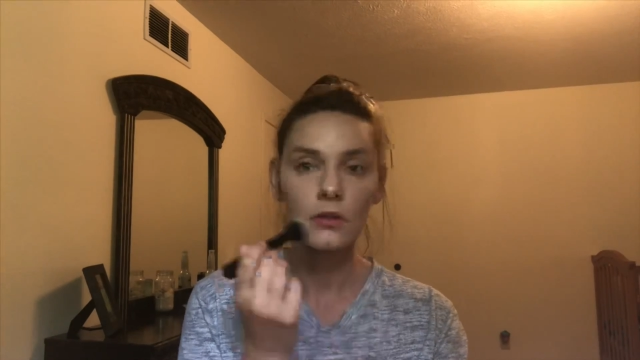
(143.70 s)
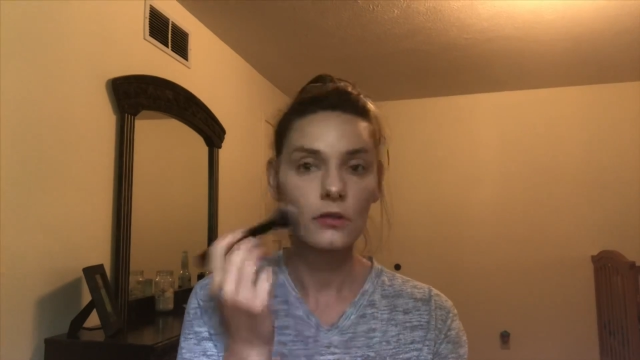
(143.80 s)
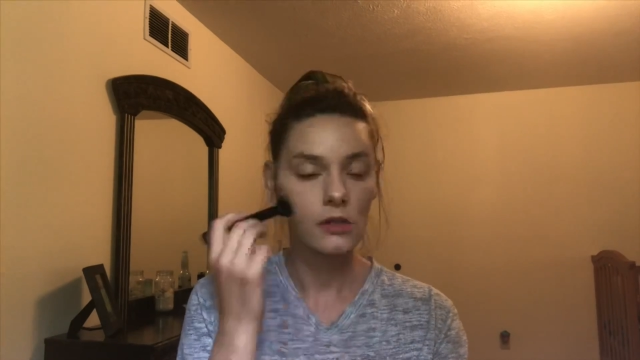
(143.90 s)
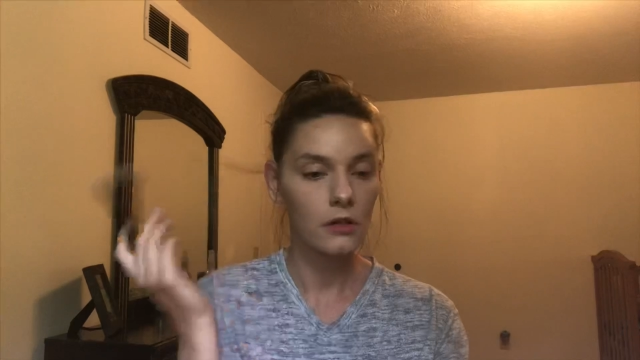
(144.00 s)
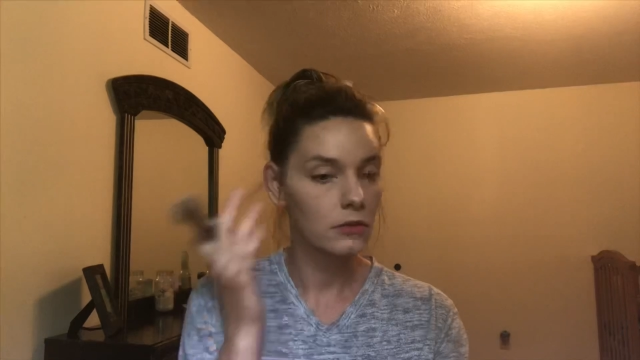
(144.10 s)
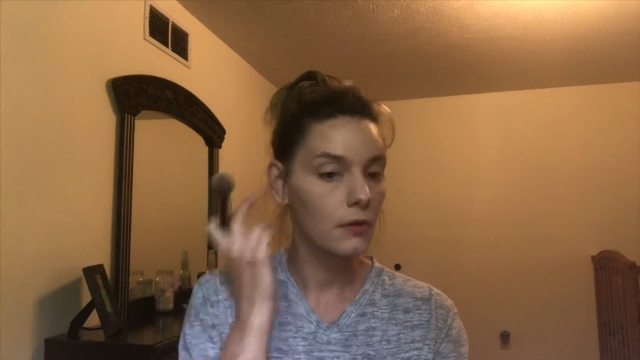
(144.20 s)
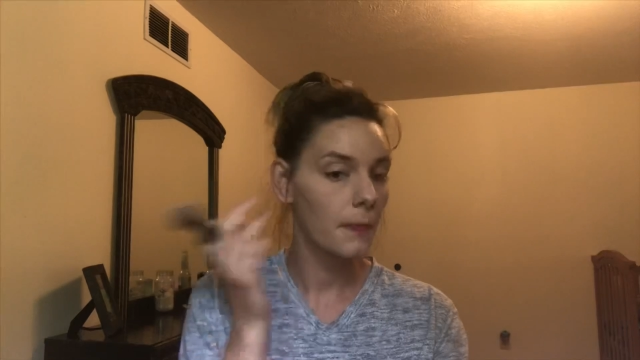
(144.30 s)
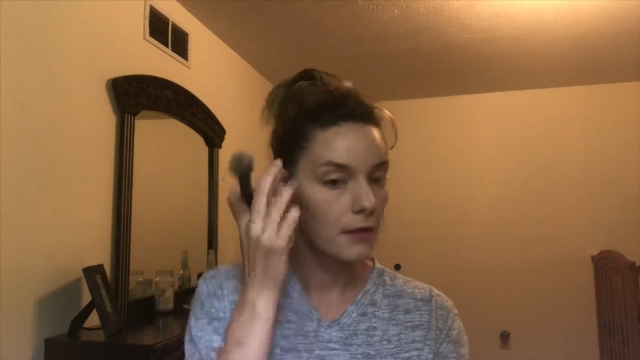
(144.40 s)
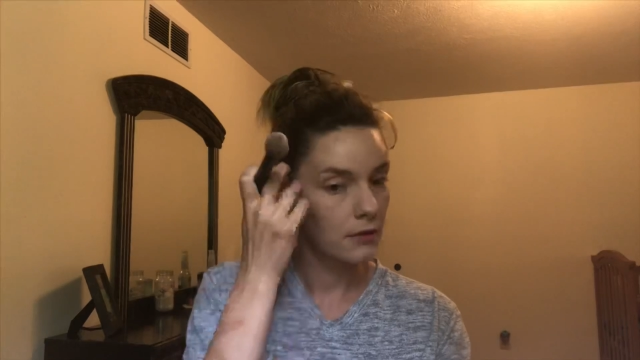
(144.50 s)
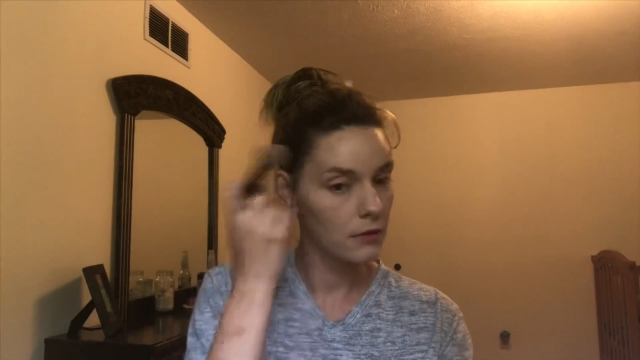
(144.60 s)
with this
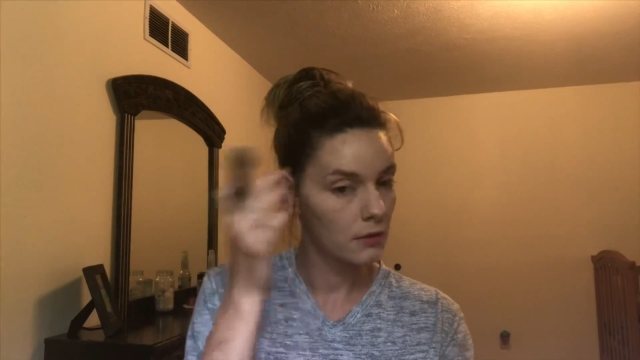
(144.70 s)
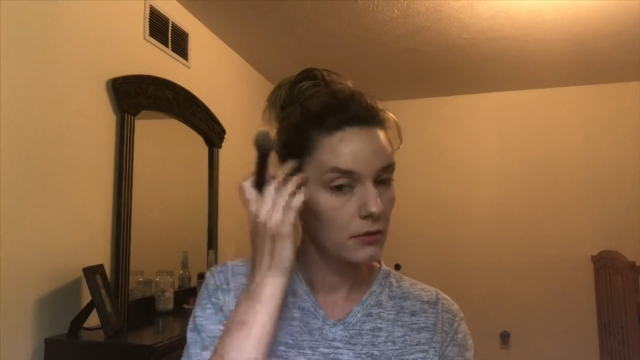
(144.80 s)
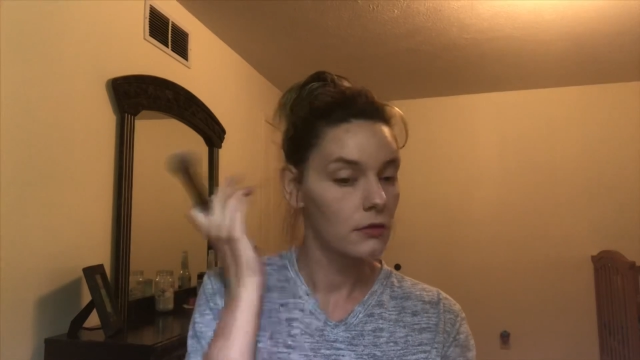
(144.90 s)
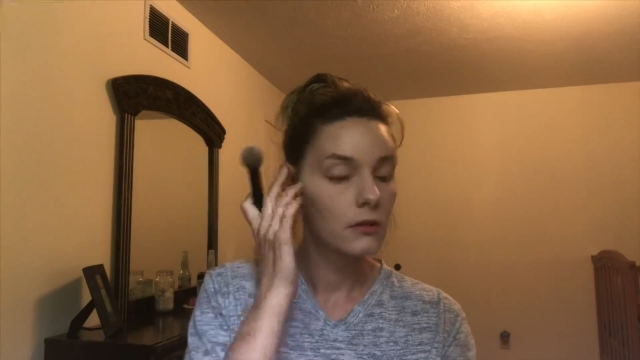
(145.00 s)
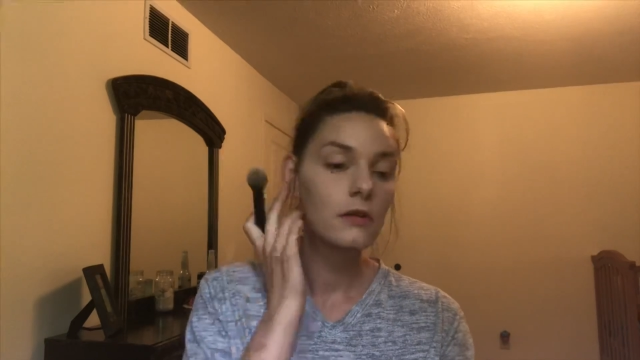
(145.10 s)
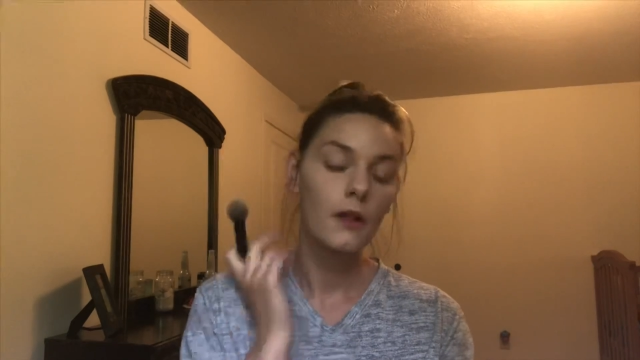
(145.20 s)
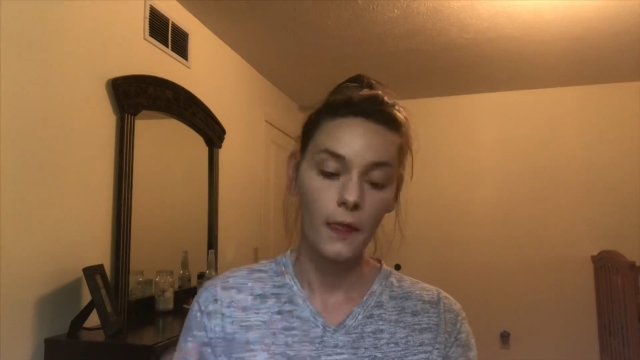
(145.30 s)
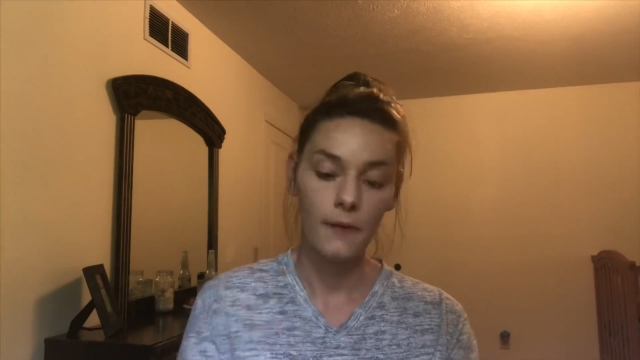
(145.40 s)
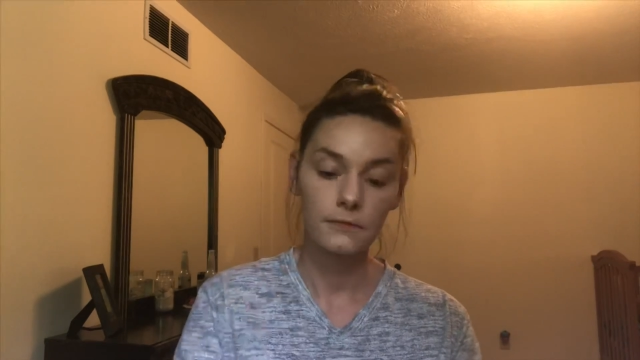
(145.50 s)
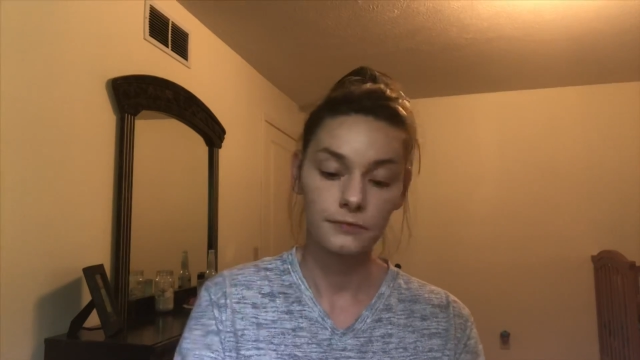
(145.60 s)
smaller brush,
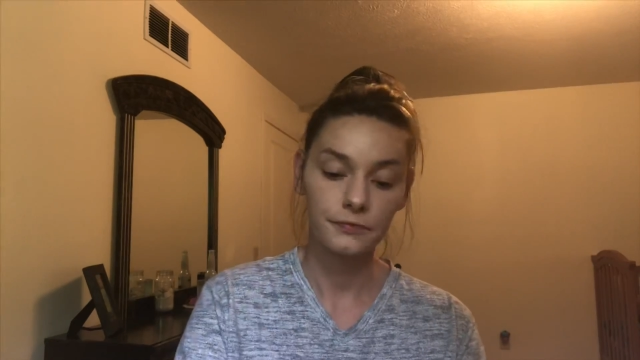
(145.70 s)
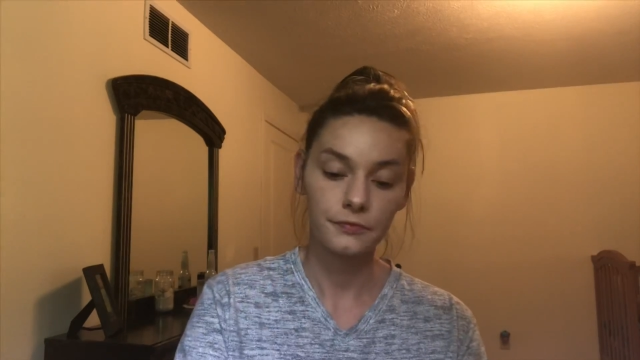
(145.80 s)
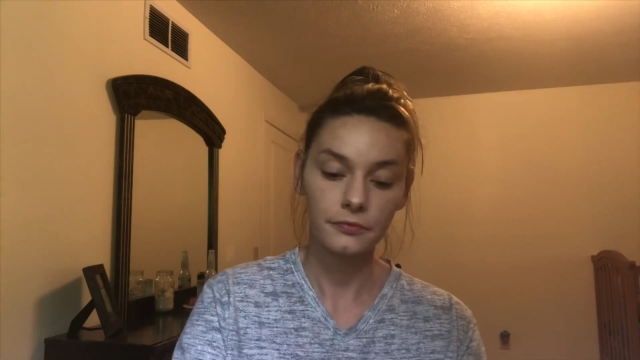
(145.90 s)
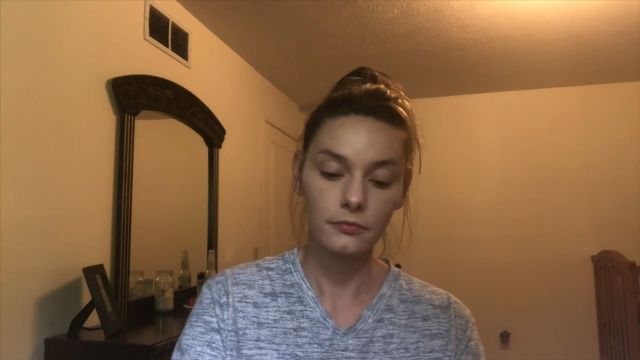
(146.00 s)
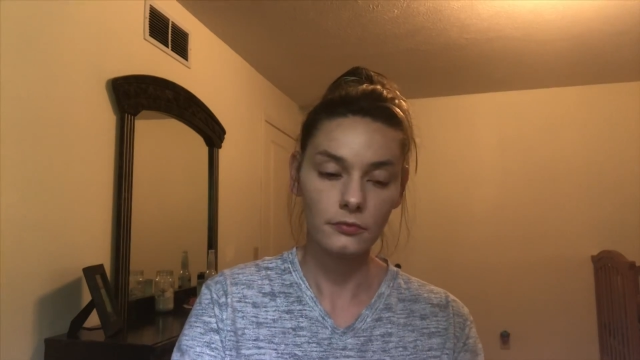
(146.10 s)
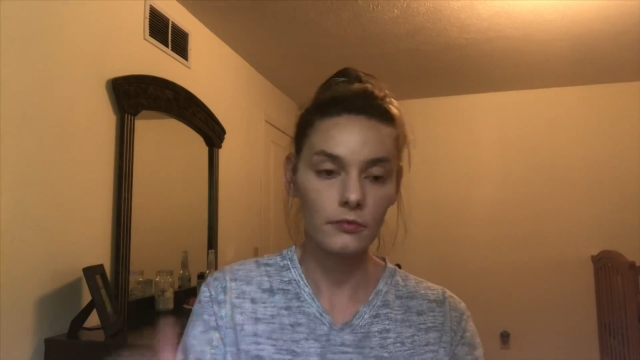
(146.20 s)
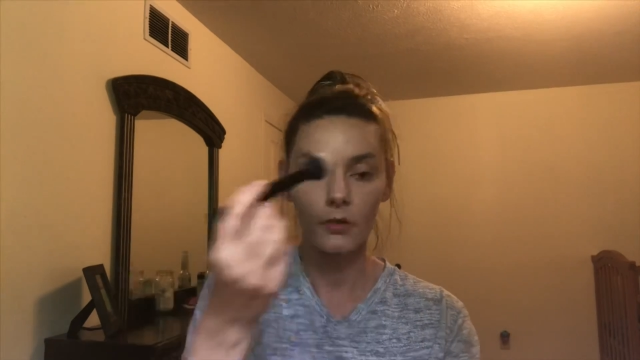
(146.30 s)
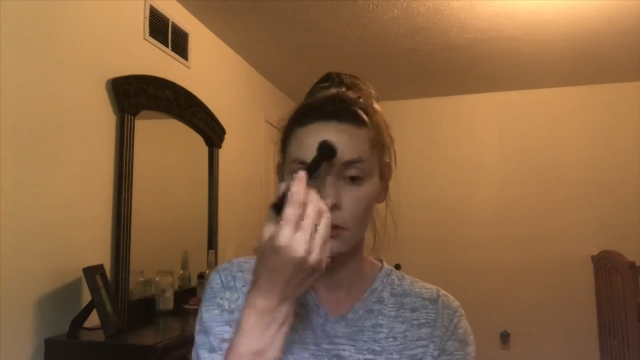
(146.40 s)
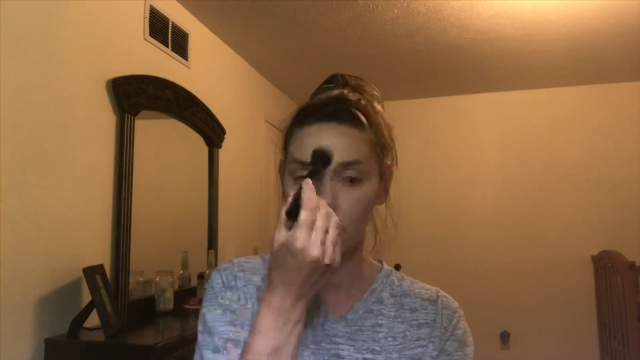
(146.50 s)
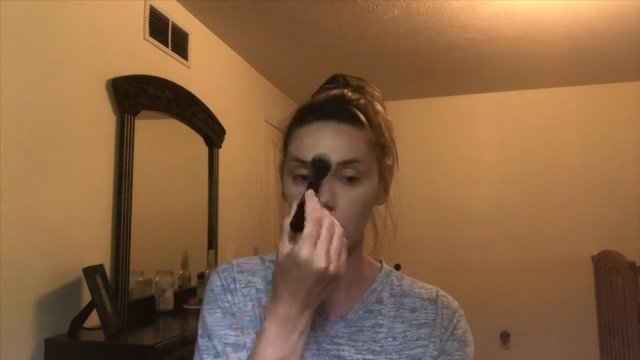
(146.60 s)
and then
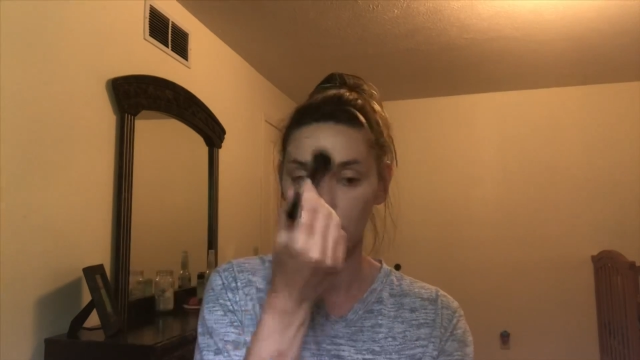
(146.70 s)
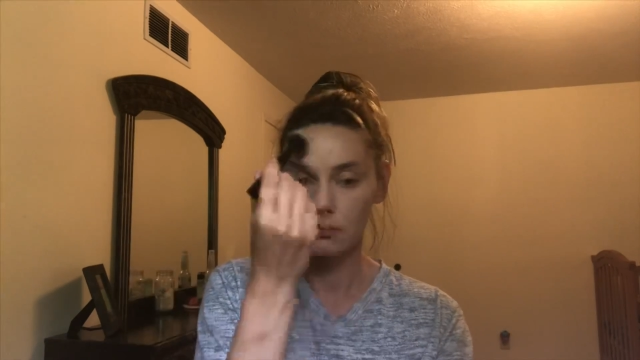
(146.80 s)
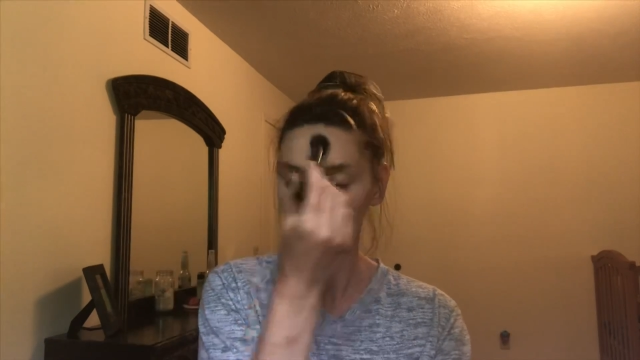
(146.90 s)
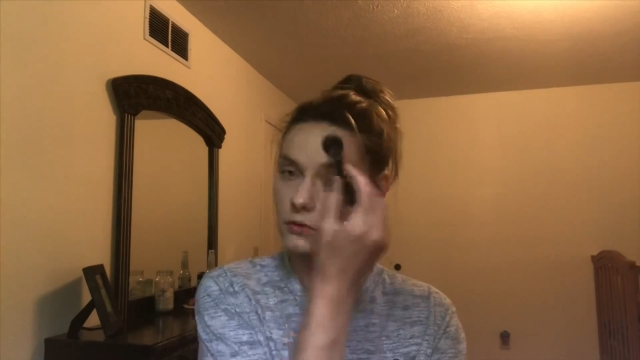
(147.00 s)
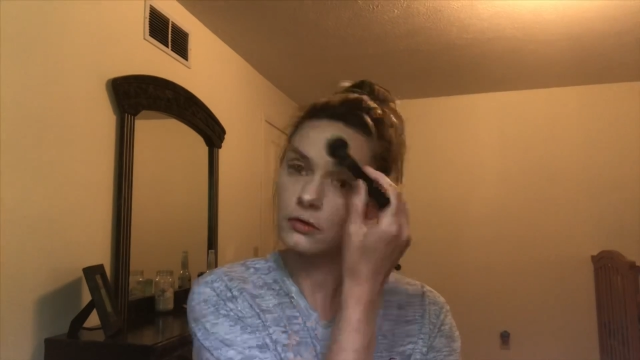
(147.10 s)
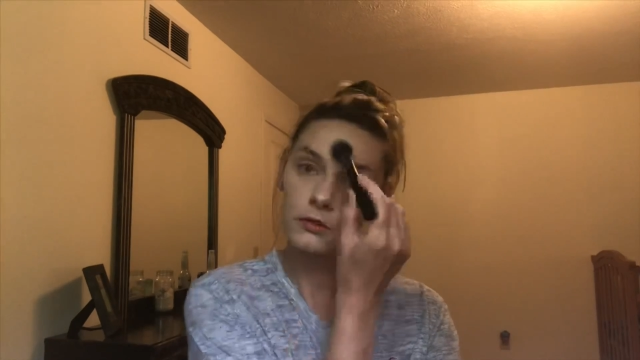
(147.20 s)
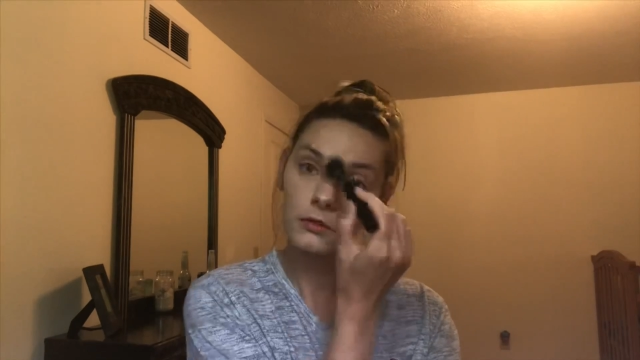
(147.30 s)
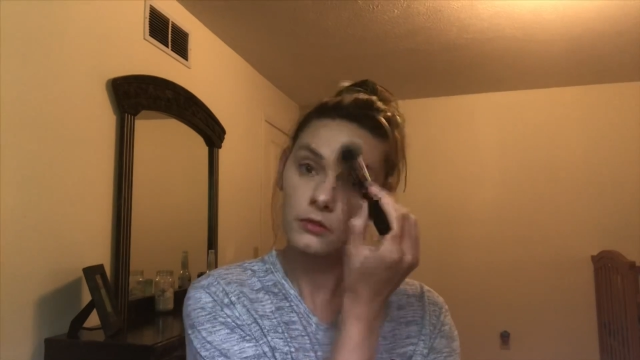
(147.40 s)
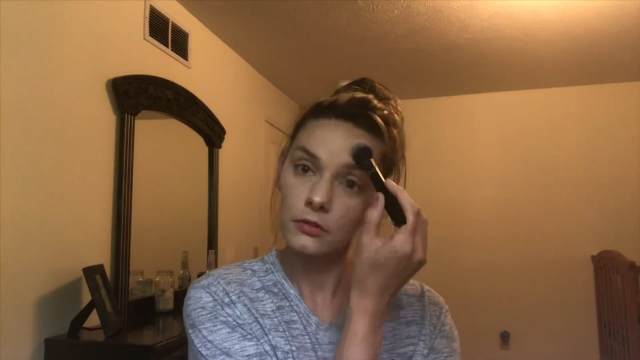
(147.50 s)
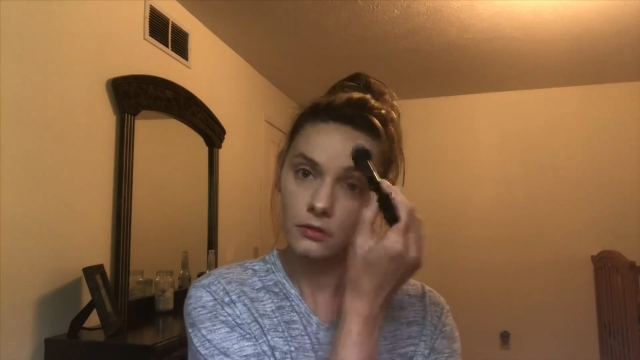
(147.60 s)
afterwards I'll go in with